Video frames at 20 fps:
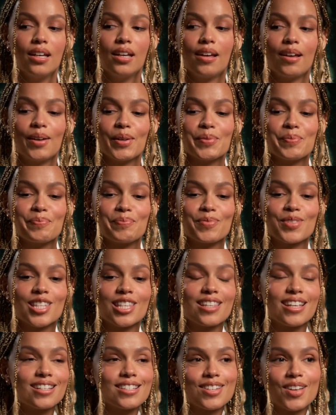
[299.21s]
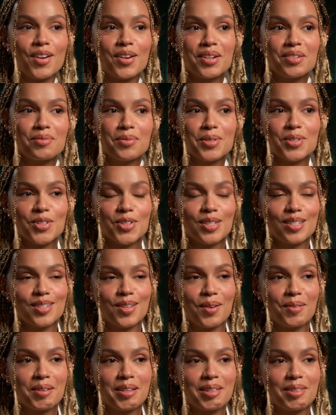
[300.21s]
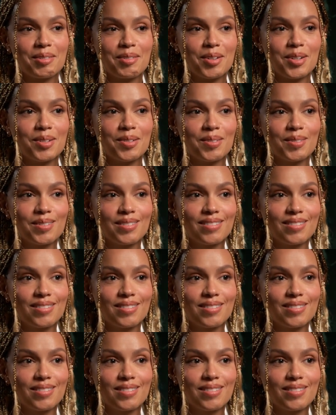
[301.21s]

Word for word: Um, so that's kind of what she's going through